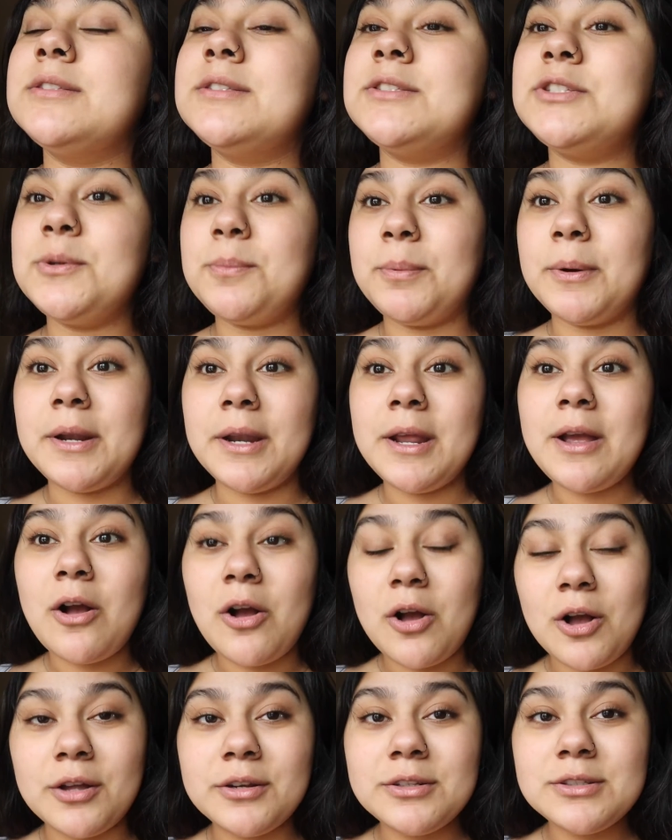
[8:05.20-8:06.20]
to put it
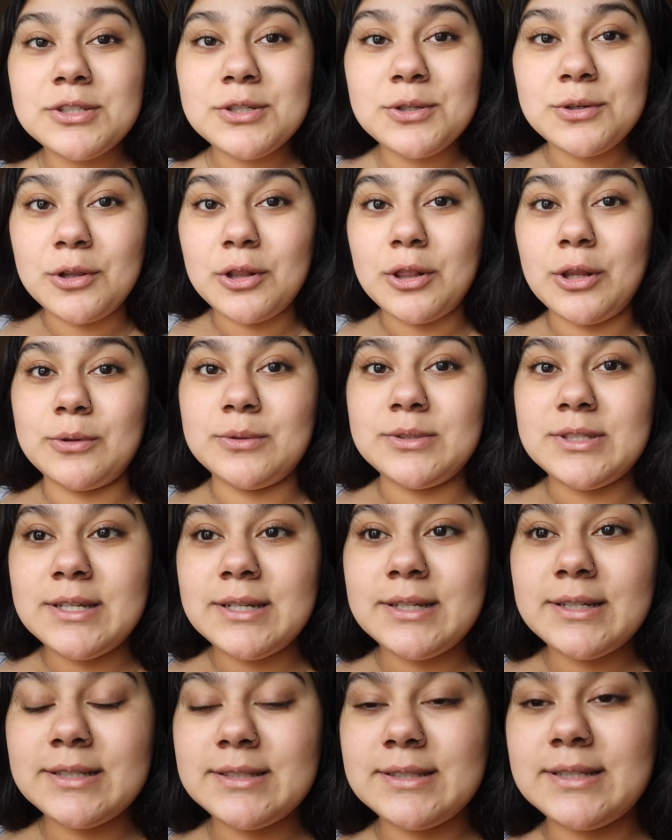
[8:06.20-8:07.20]
on to close
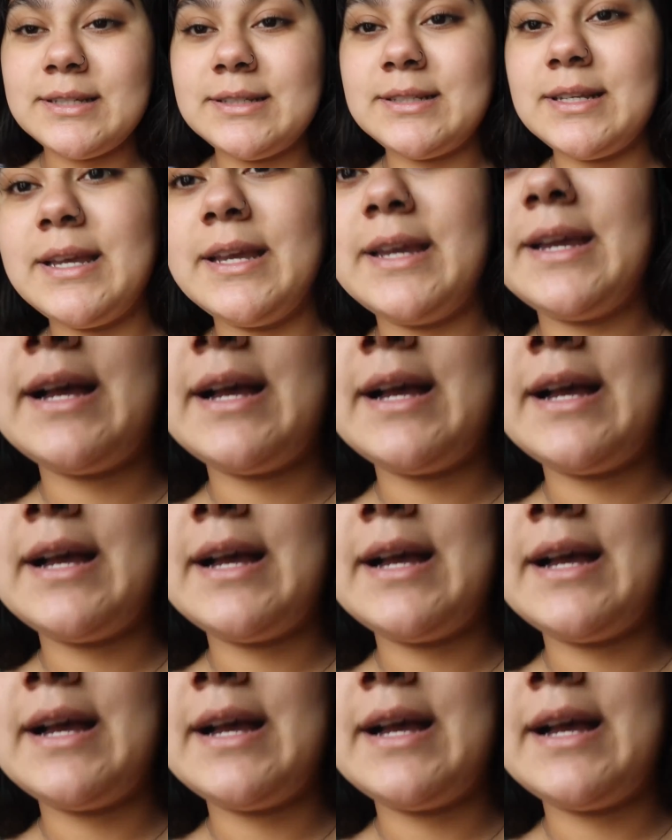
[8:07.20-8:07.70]
it because it, it